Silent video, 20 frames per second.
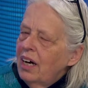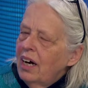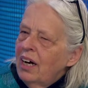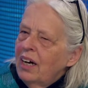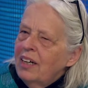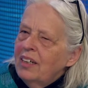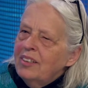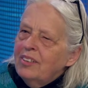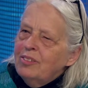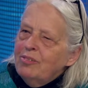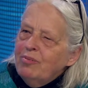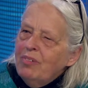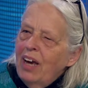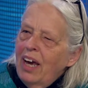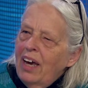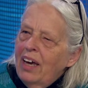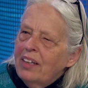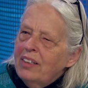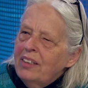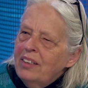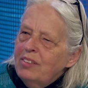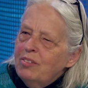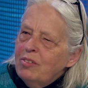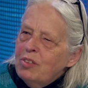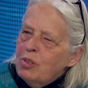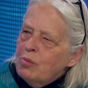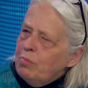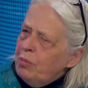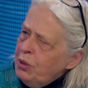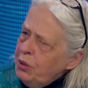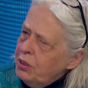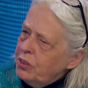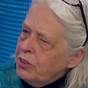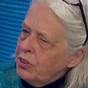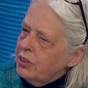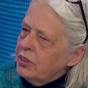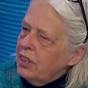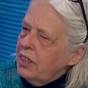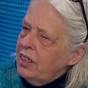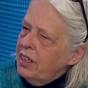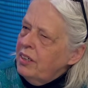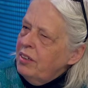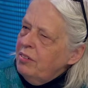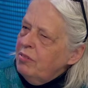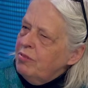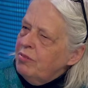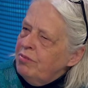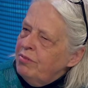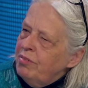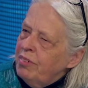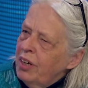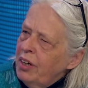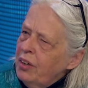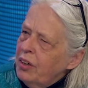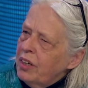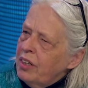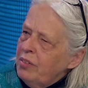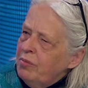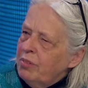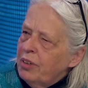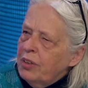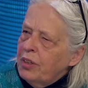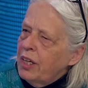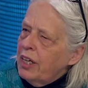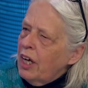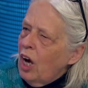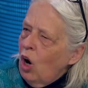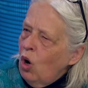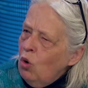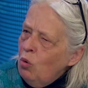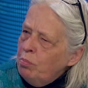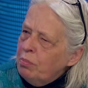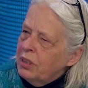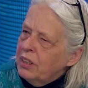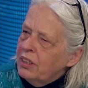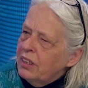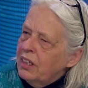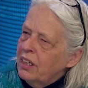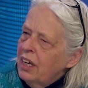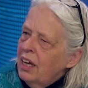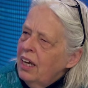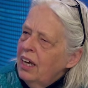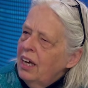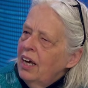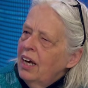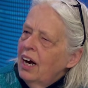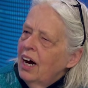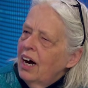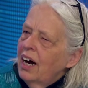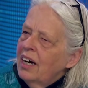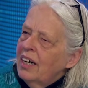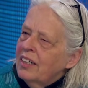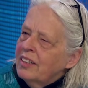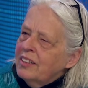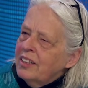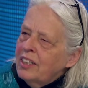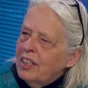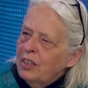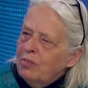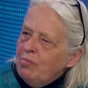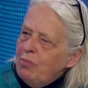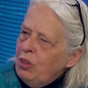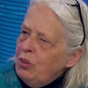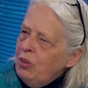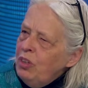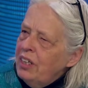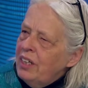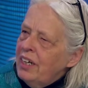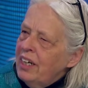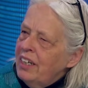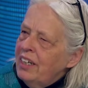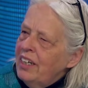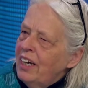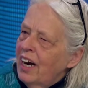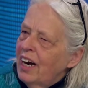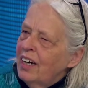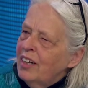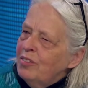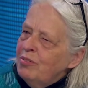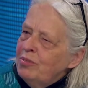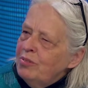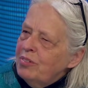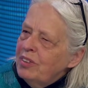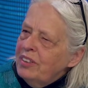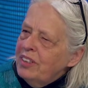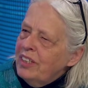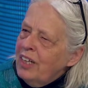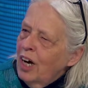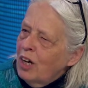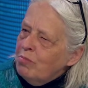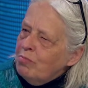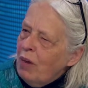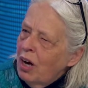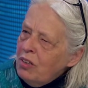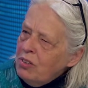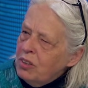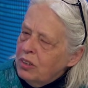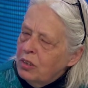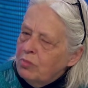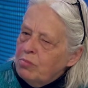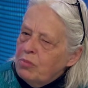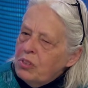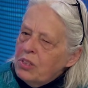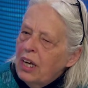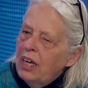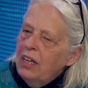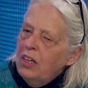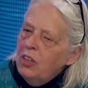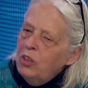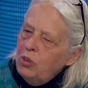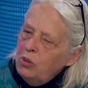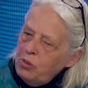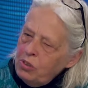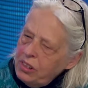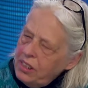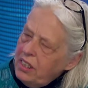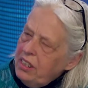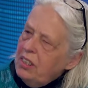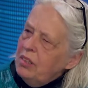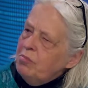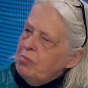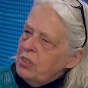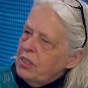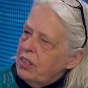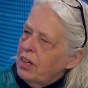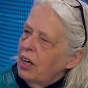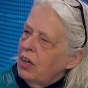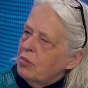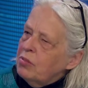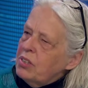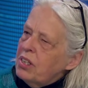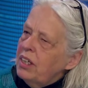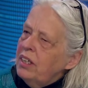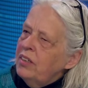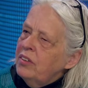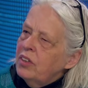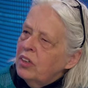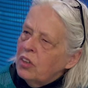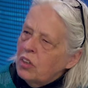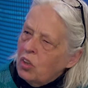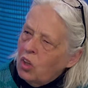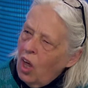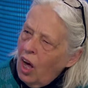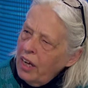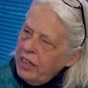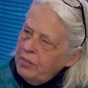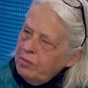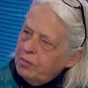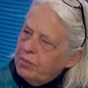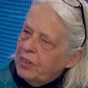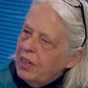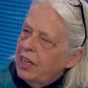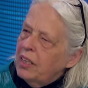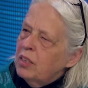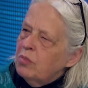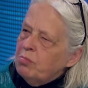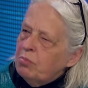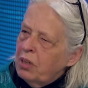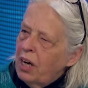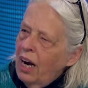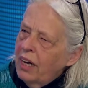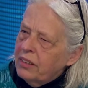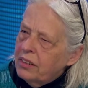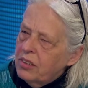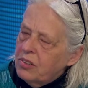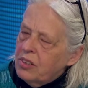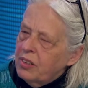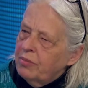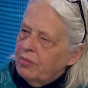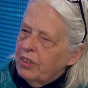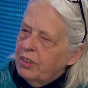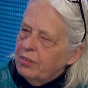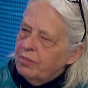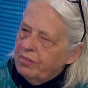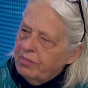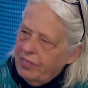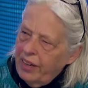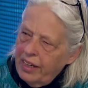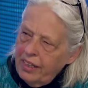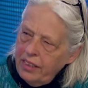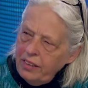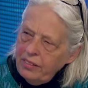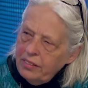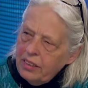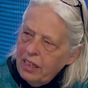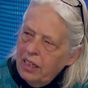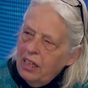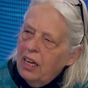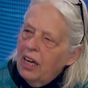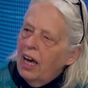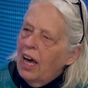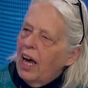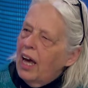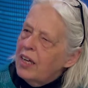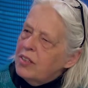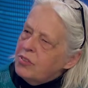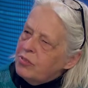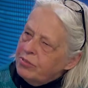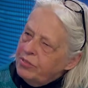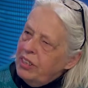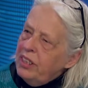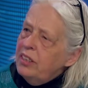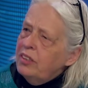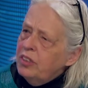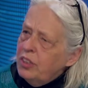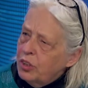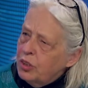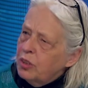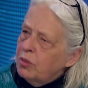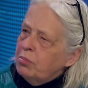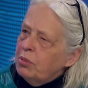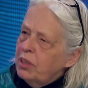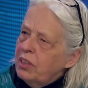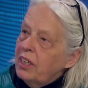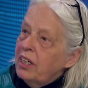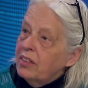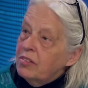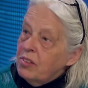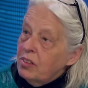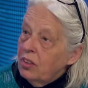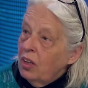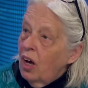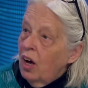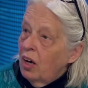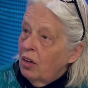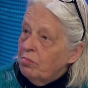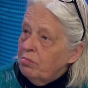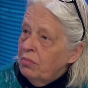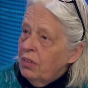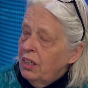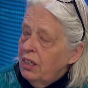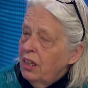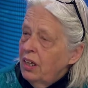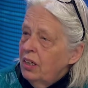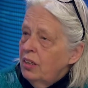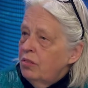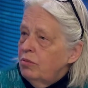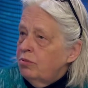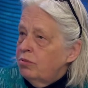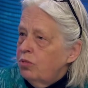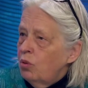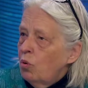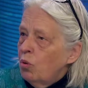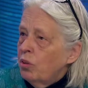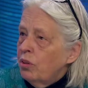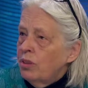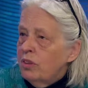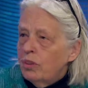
uh, and spiritually very, very open uh, community of young Muslims who see themselves in their life and the practice of their faith as reinterpreting Islam for